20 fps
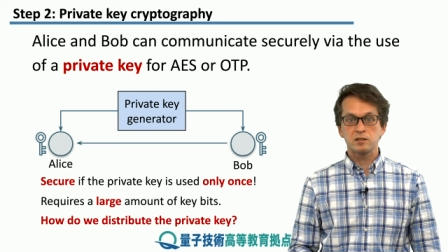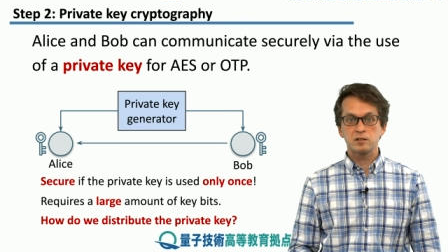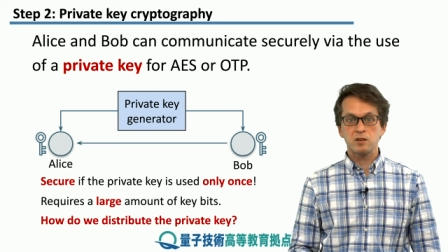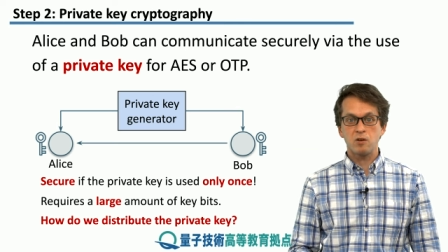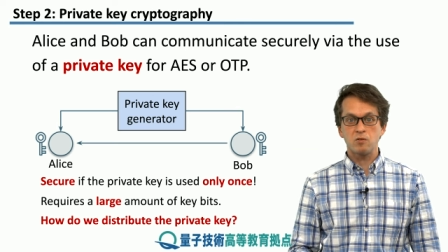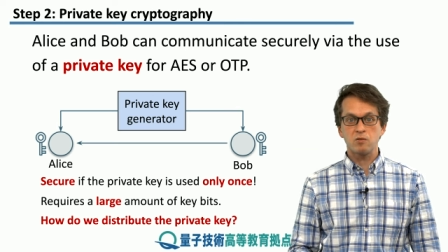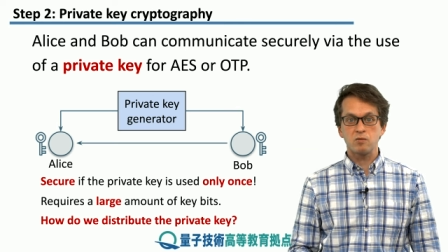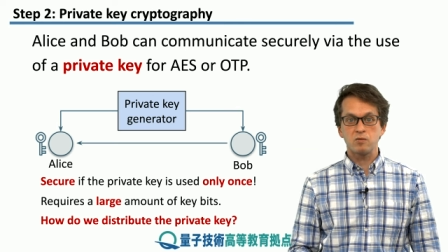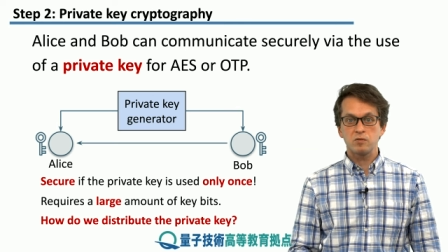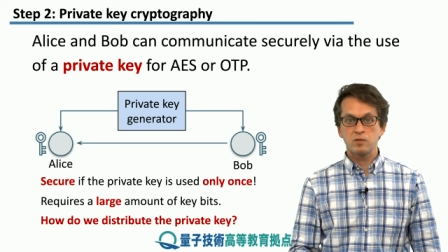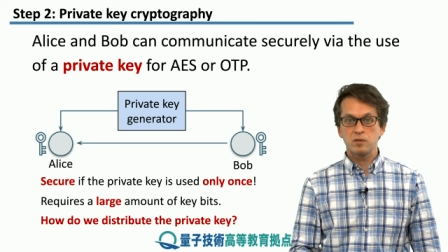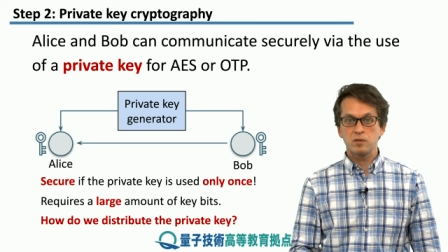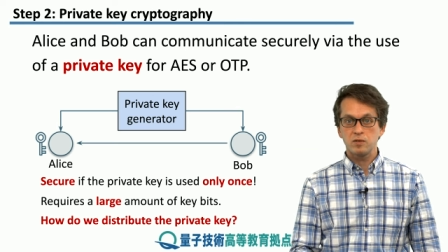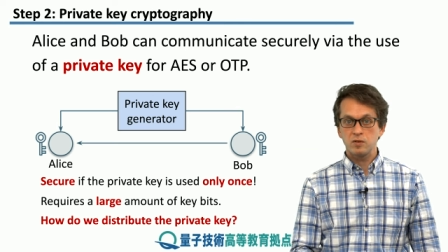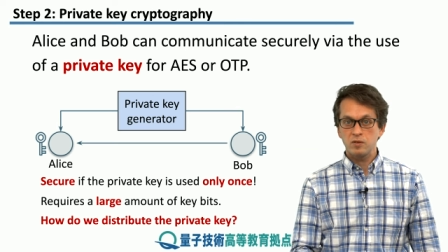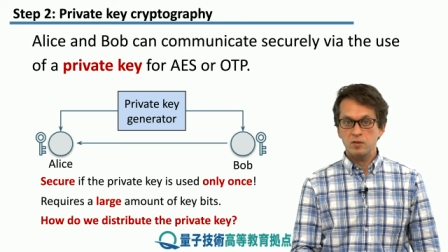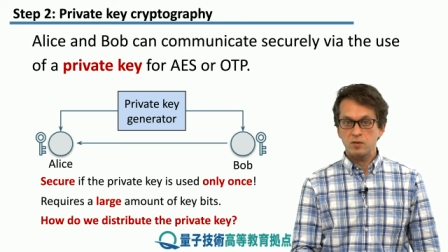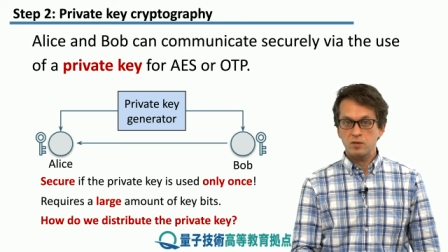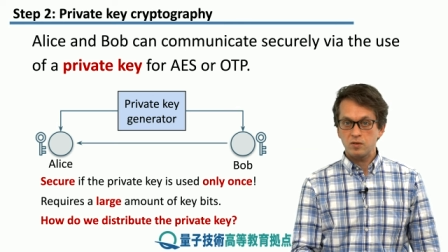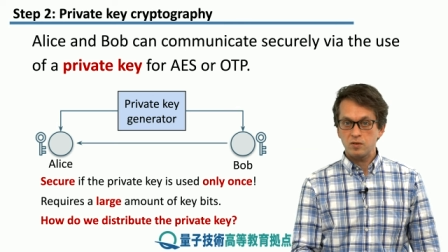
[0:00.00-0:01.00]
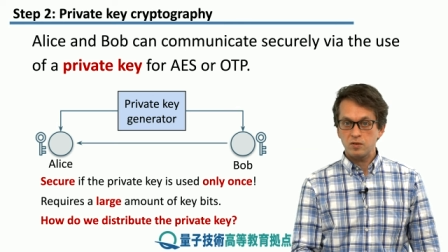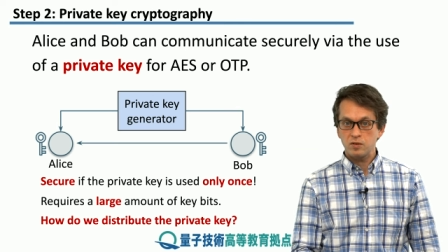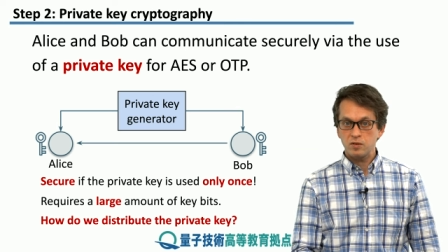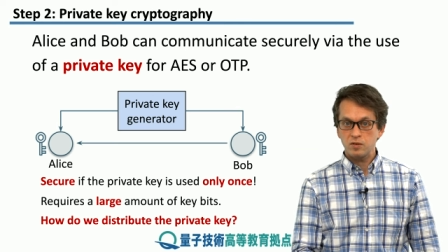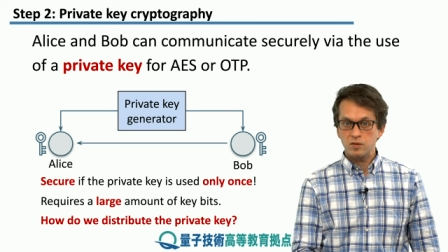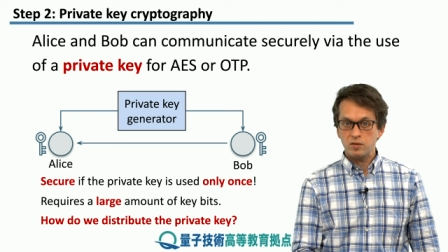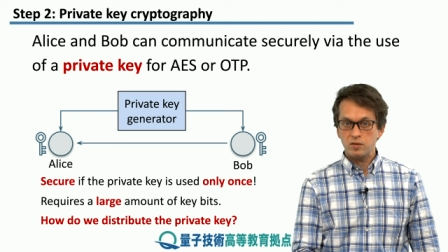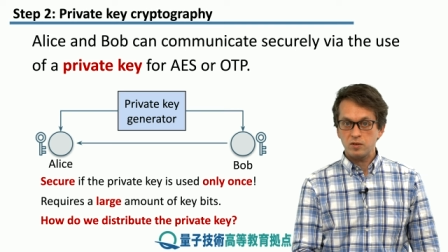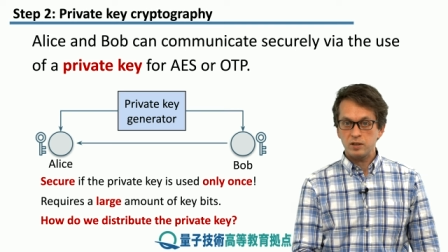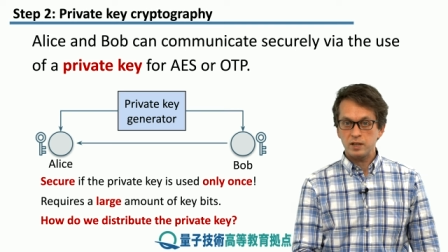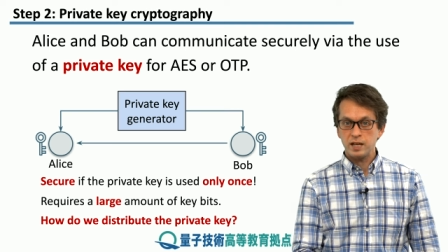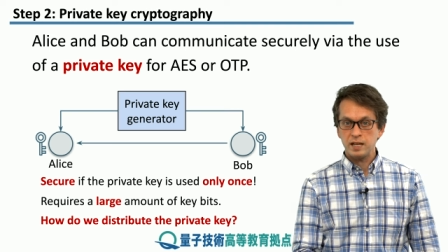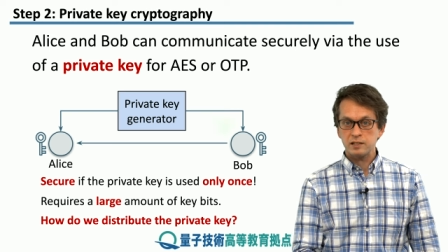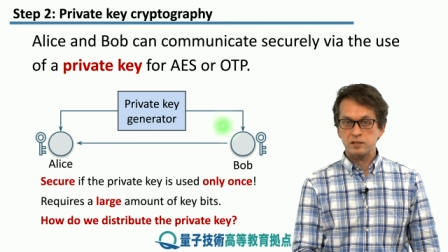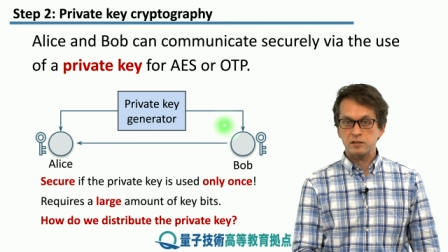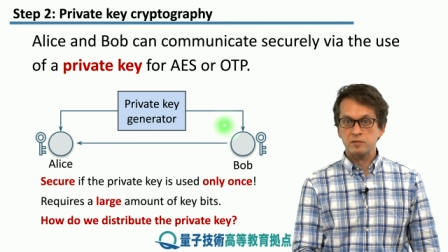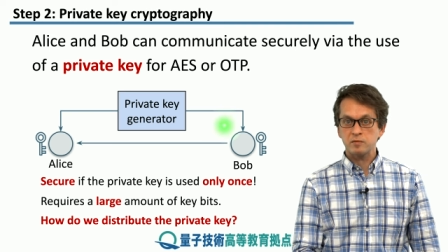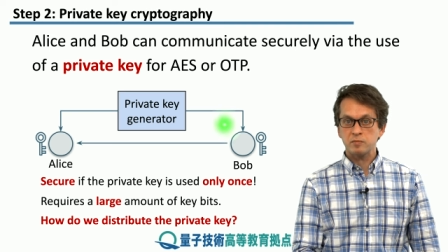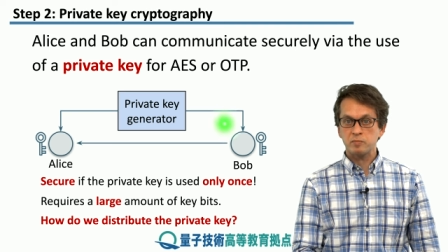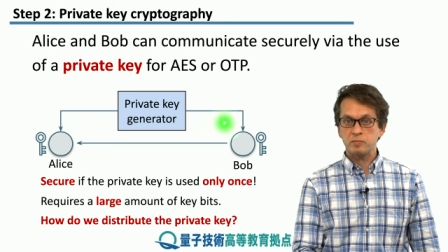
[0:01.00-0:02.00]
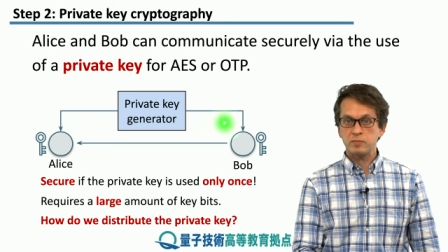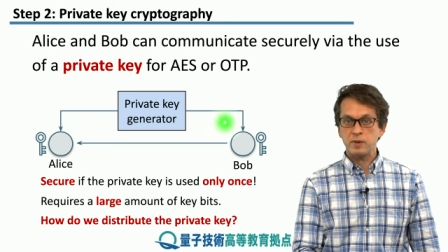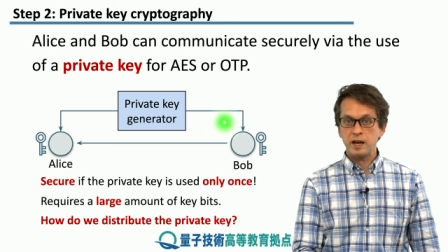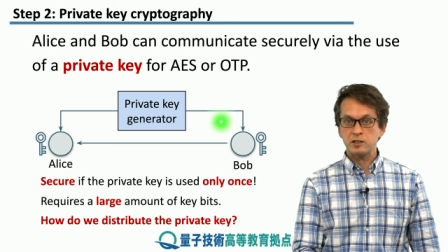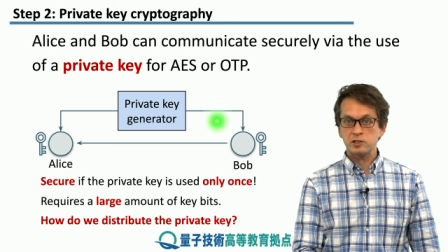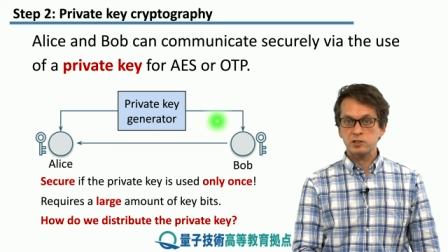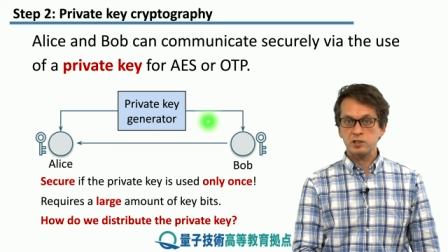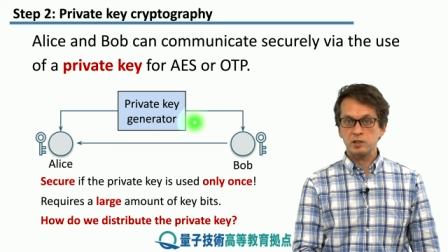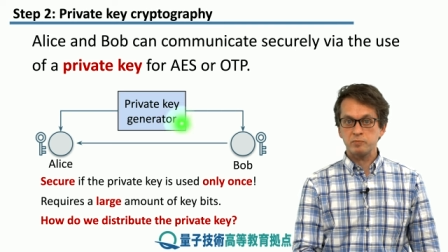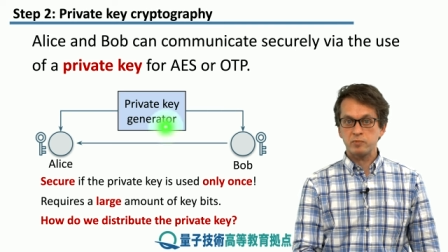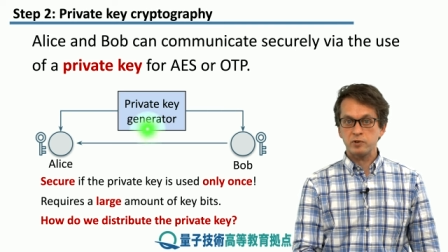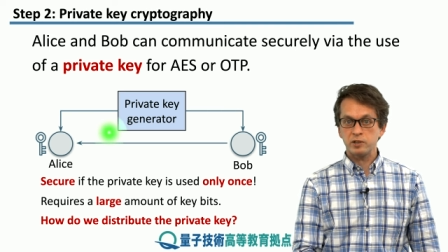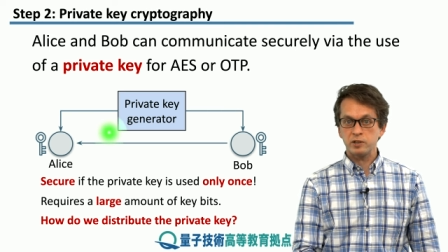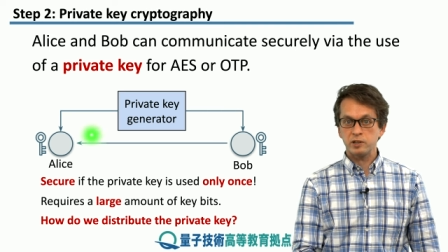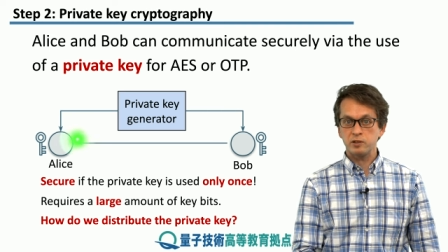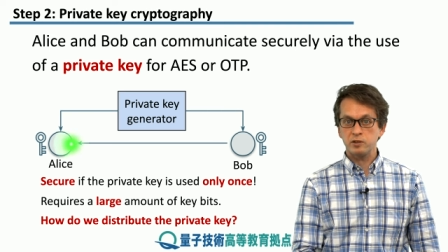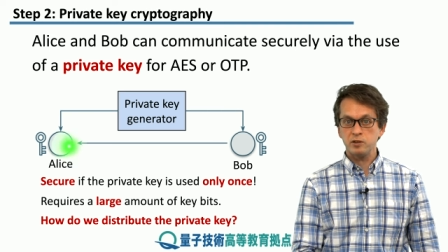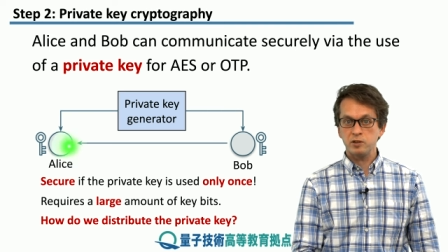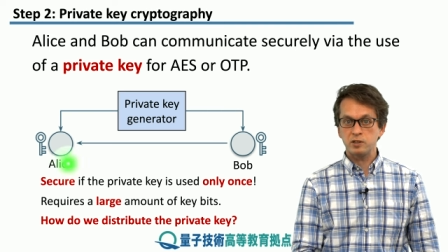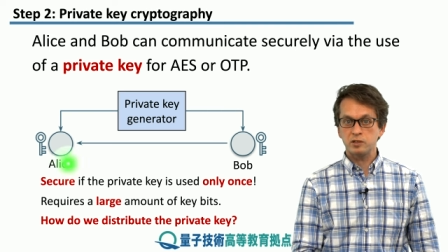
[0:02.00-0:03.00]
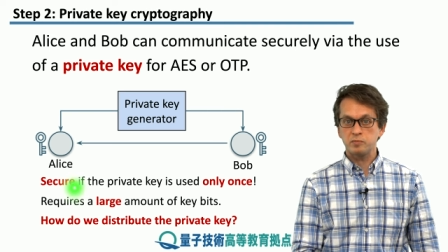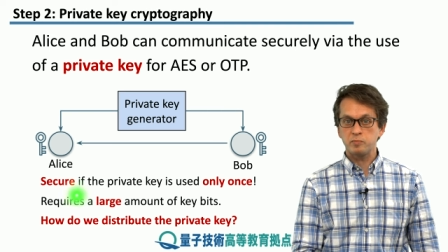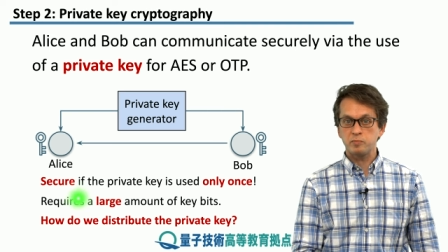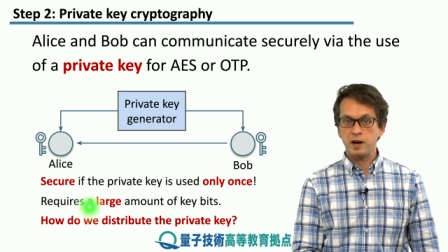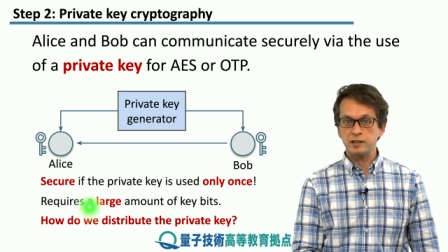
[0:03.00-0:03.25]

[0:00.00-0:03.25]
So that's actually pretty good,